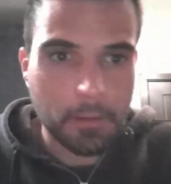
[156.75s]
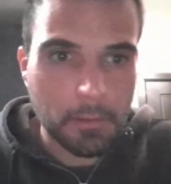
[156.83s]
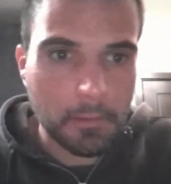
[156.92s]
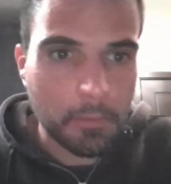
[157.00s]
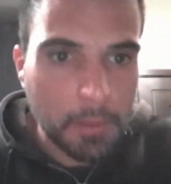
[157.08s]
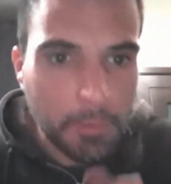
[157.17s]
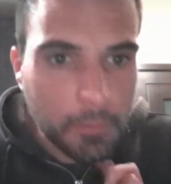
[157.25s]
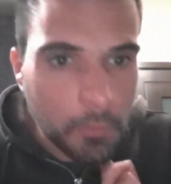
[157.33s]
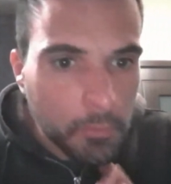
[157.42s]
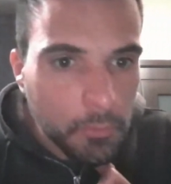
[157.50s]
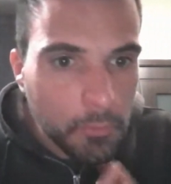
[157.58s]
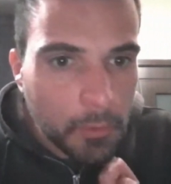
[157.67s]
Let's go
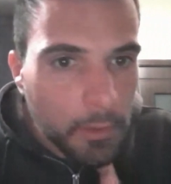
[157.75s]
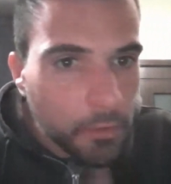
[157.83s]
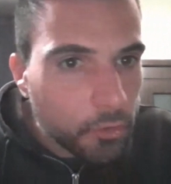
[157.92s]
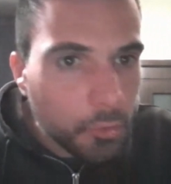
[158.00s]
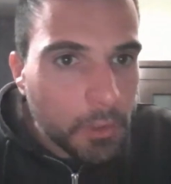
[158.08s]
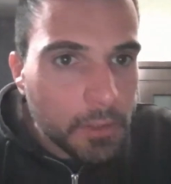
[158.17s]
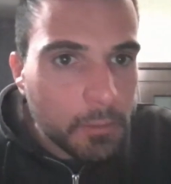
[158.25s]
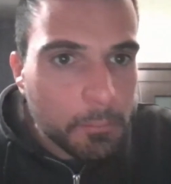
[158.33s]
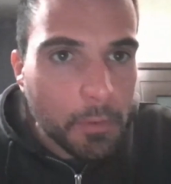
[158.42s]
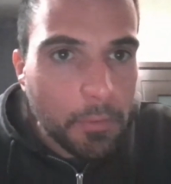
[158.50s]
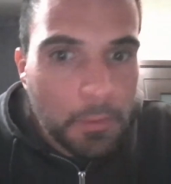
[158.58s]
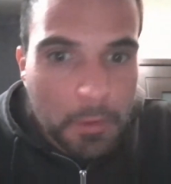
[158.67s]
to entry
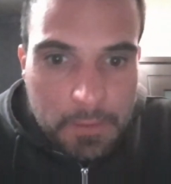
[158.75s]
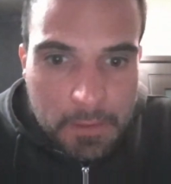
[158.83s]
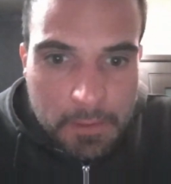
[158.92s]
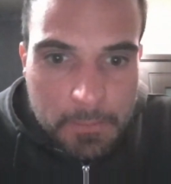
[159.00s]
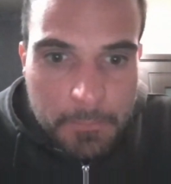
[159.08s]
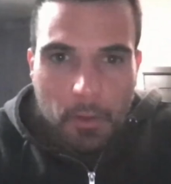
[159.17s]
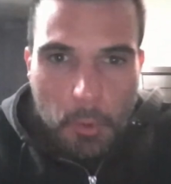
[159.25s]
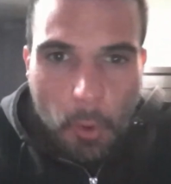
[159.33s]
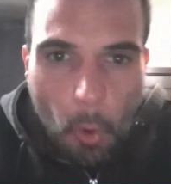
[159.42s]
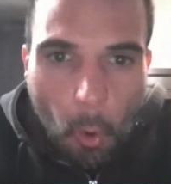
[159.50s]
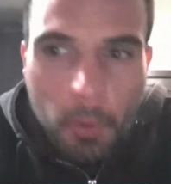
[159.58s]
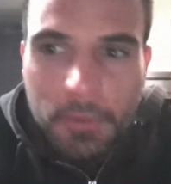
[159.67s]
number 13. A
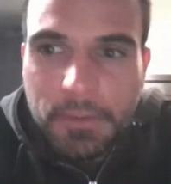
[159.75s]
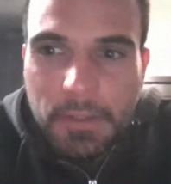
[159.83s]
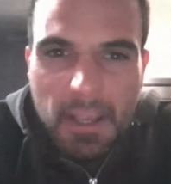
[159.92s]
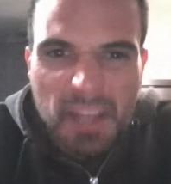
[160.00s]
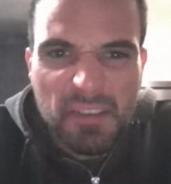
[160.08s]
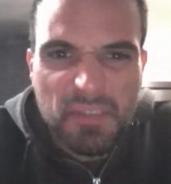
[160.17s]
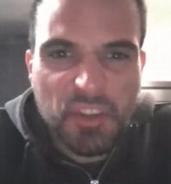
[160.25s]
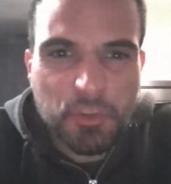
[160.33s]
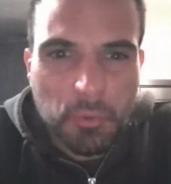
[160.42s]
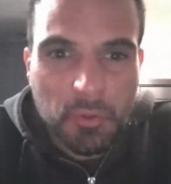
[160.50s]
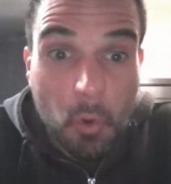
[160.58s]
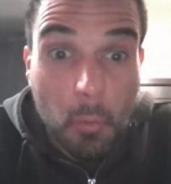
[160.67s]
horned and
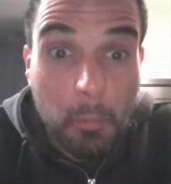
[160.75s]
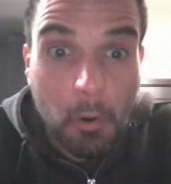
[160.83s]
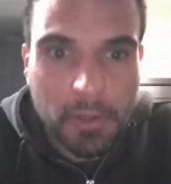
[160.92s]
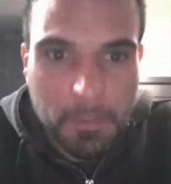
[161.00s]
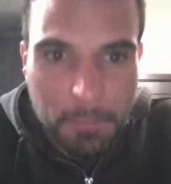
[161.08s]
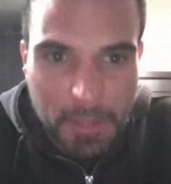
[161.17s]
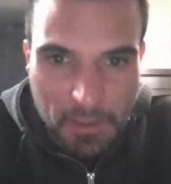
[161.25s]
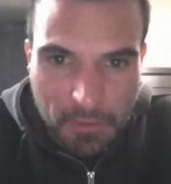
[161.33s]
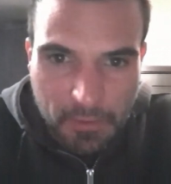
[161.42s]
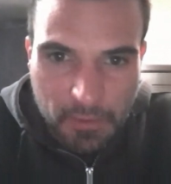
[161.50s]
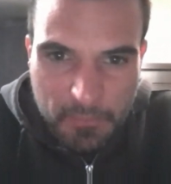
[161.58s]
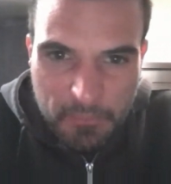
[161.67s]
vicious kobold
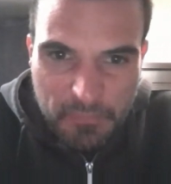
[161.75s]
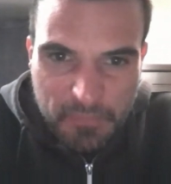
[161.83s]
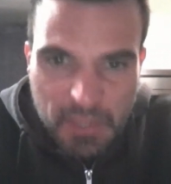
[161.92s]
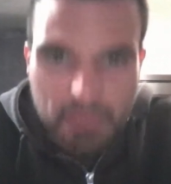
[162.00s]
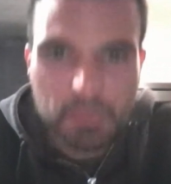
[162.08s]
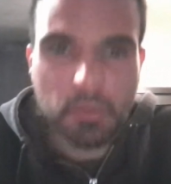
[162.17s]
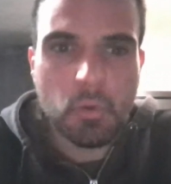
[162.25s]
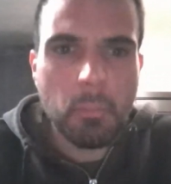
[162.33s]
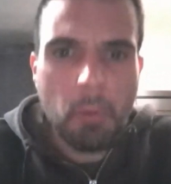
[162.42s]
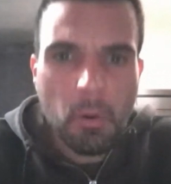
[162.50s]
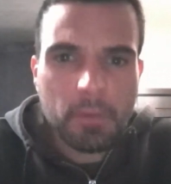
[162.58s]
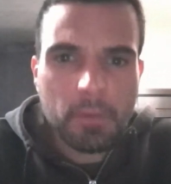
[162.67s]
appears. The
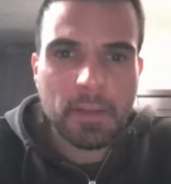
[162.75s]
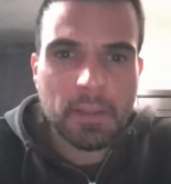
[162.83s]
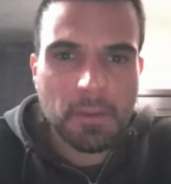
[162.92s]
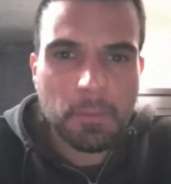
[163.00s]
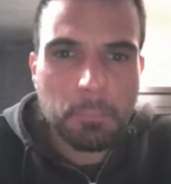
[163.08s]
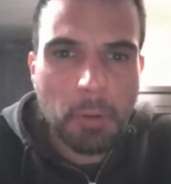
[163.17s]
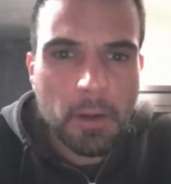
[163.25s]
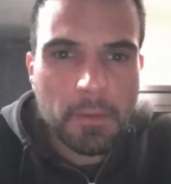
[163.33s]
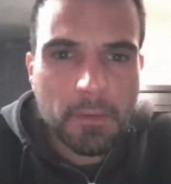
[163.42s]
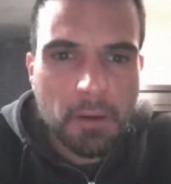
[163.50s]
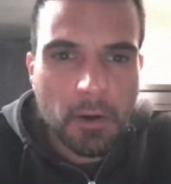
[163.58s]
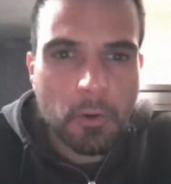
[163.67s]
kobolds in the
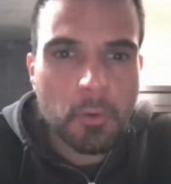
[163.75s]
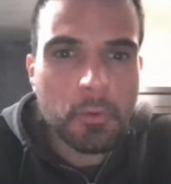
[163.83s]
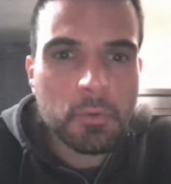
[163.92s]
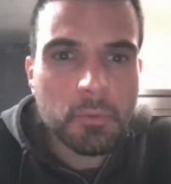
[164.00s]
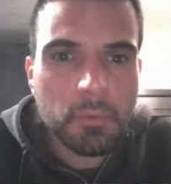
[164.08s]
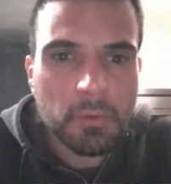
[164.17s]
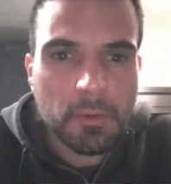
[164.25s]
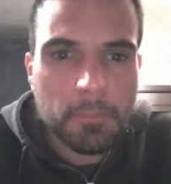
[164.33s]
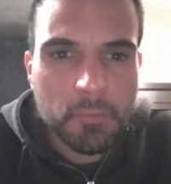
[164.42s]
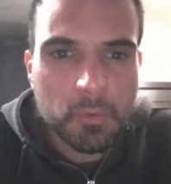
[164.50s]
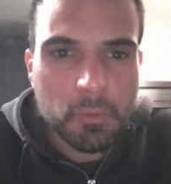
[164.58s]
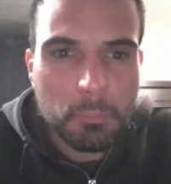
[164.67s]
spot are unused
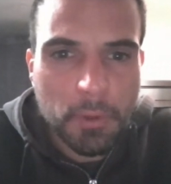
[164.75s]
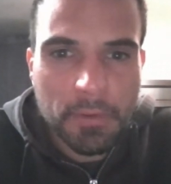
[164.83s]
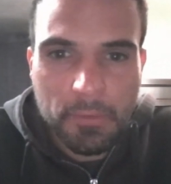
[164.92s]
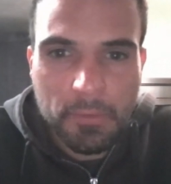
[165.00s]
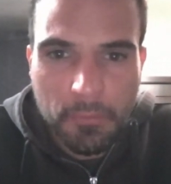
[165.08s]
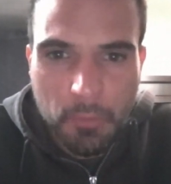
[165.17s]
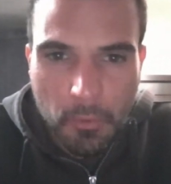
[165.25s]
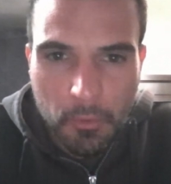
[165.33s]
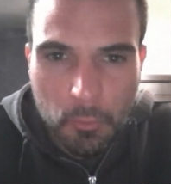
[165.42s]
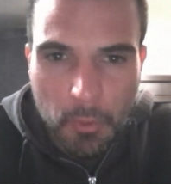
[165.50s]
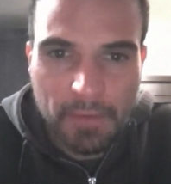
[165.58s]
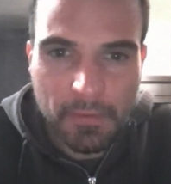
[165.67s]
to the presence of other
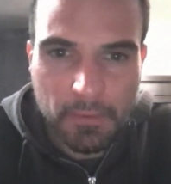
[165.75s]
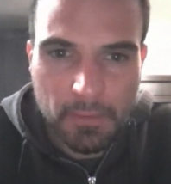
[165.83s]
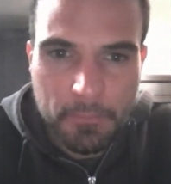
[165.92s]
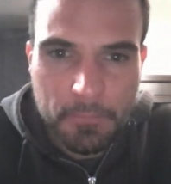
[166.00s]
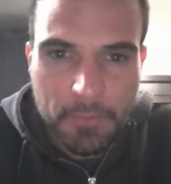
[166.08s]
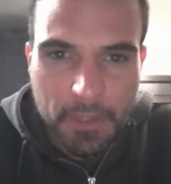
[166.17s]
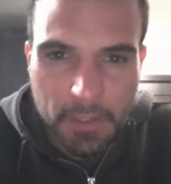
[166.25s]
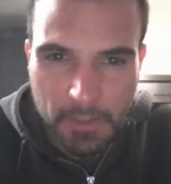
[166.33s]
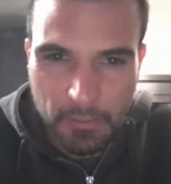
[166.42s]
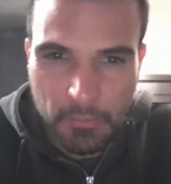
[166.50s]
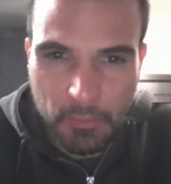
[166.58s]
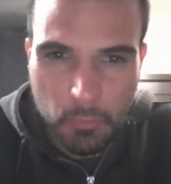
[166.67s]
races and
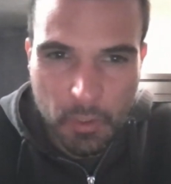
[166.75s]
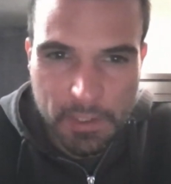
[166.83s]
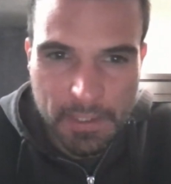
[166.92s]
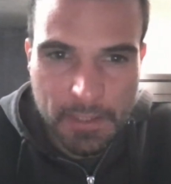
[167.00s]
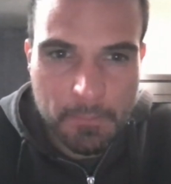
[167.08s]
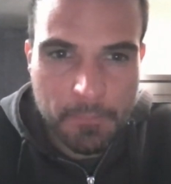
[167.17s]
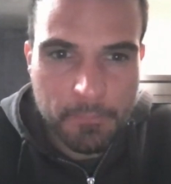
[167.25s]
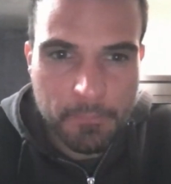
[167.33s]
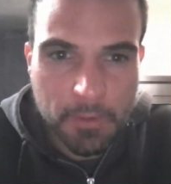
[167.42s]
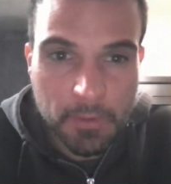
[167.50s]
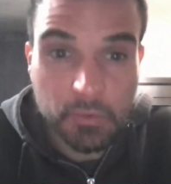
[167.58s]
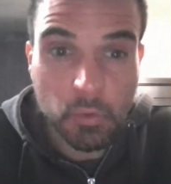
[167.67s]
are somewhat dim,
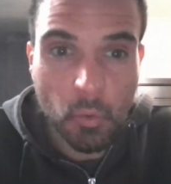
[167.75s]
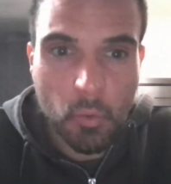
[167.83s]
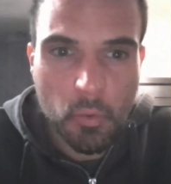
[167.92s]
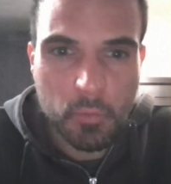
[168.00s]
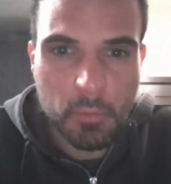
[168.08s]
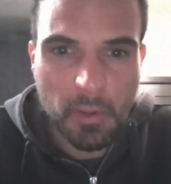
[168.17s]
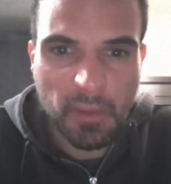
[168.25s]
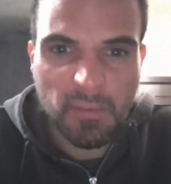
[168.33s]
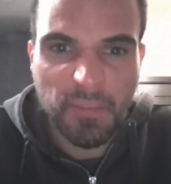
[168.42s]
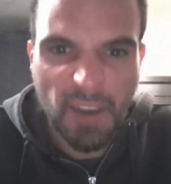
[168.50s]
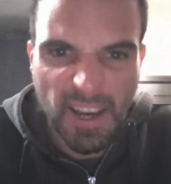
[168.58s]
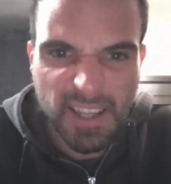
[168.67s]
so you must
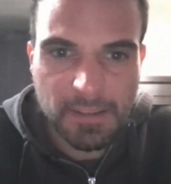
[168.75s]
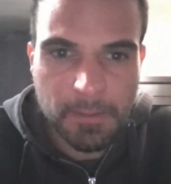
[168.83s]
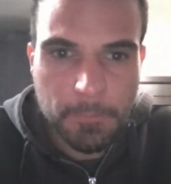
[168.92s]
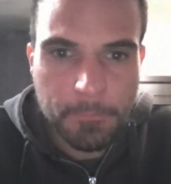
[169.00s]
fight.